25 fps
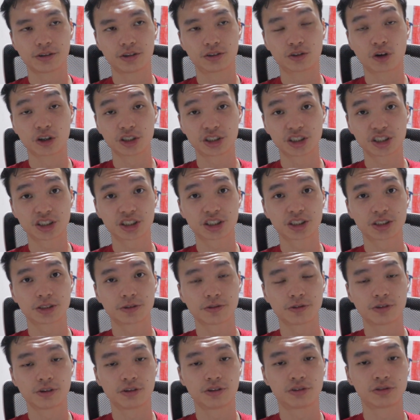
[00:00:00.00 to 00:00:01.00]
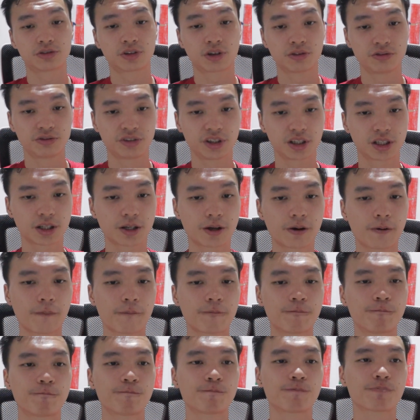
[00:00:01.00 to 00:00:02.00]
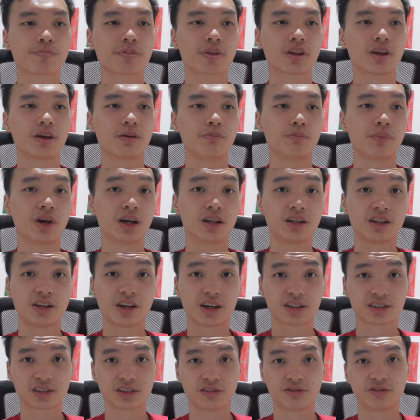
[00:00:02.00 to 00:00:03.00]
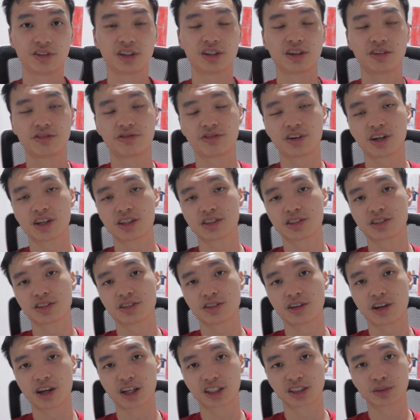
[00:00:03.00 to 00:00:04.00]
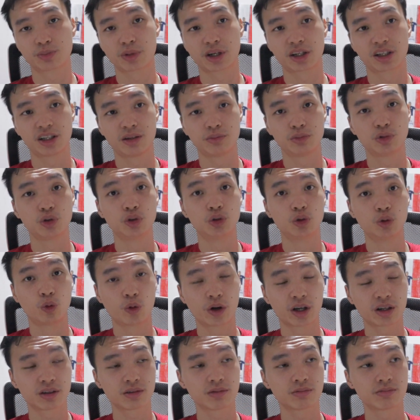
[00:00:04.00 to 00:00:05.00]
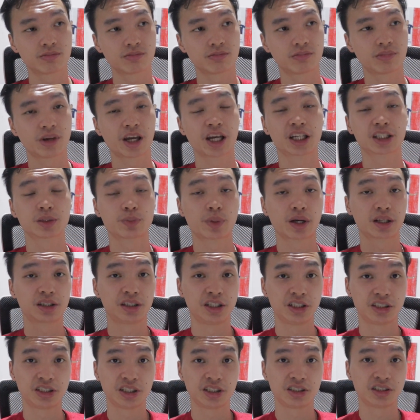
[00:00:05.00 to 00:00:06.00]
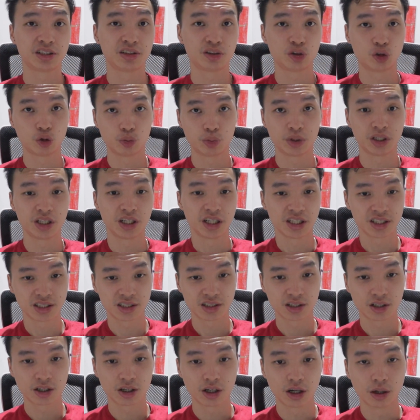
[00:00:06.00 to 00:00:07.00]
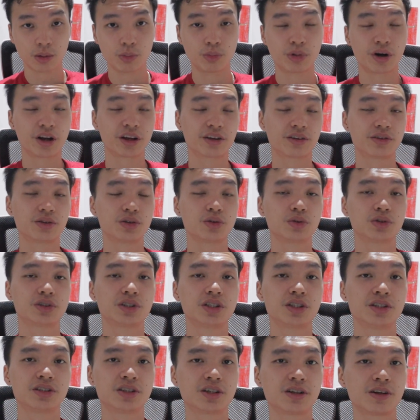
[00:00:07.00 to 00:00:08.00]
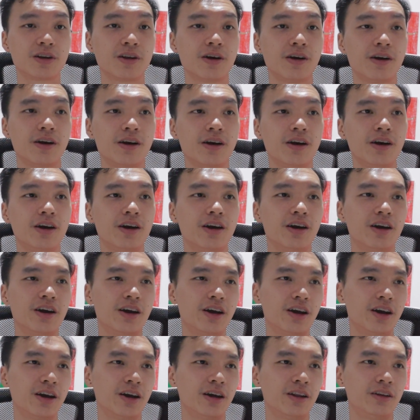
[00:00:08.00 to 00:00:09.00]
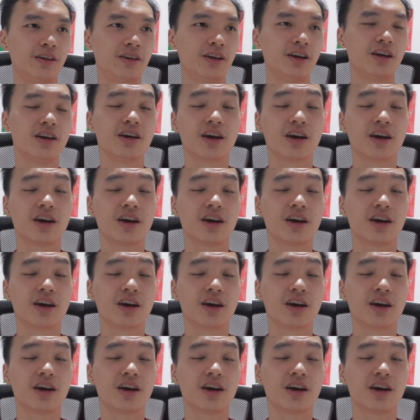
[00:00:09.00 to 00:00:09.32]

Rogers from Villa. Many Aston Villa fans expect him to do well, expect this season to be his breakthrough season, and